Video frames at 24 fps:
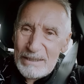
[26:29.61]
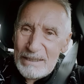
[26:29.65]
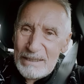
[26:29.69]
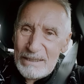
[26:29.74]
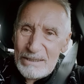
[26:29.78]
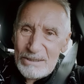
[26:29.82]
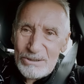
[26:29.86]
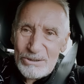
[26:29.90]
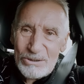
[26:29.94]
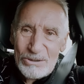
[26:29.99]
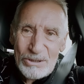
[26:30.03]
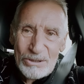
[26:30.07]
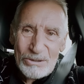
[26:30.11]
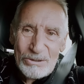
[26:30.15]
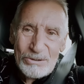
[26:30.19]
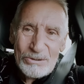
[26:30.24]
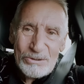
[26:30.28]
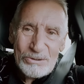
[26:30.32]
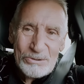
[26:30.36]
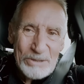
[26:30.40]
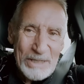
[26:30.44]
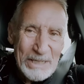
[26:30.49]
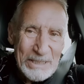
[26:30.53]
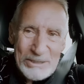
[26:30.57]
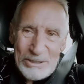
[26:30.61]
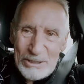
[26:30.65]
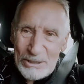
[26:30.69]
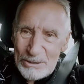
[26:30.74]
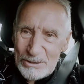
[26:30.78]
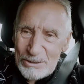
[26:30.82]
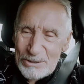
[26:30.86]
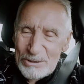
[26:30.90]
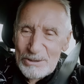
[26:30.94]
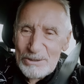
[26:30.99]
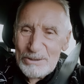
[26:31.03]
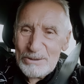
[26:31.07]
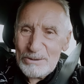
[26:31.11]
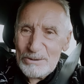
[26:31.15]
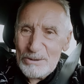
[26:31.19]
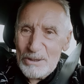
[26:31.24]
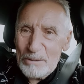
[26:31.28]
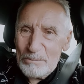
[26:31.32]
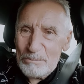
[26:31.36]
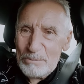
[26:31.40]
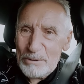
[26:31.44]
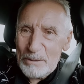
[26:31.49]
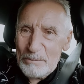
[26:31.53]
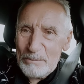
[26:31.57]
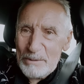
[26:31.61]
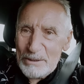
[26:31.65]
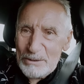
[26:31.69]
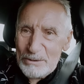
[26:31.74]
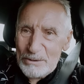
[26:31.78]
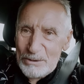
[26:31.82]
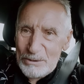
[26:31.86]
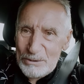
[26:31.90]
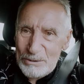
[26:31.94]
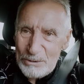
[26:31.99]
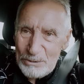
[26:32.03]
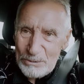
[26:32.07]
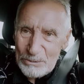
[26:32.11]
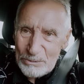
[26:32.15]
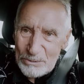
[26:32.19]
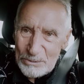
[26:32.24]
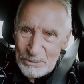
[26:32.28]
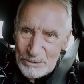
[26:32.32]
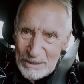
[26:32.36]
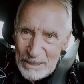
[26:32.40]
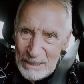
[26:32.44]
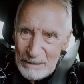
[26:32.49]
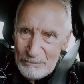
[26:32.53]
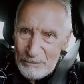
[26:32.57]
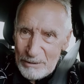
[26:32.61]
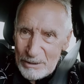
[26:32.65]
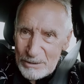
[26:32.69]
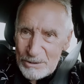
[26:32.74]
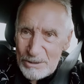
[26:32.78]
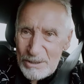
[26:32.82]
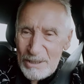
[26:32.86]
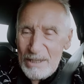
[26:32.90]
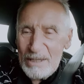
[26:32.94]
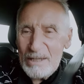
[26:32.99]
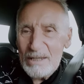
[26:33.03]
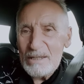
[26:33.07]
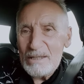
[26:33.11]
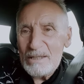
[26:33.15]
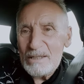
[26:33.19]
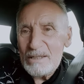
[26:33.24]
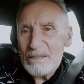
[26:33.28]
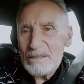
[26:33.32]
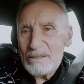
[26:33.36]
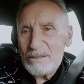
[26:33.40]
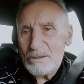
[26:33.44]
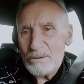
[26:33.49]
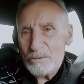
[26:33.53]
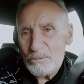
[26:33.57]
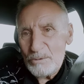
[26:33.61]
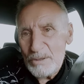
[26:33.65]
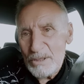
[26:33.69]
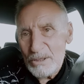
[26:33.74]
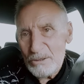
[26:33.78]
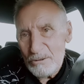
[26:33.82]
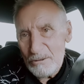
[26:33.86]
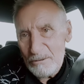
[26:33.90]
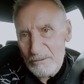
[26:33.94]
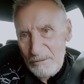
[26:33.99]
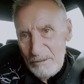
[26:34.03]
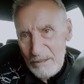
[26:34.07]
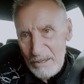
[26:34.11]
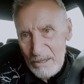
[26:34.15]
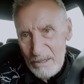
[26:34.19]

is the greatest compliment that you could give us, that we could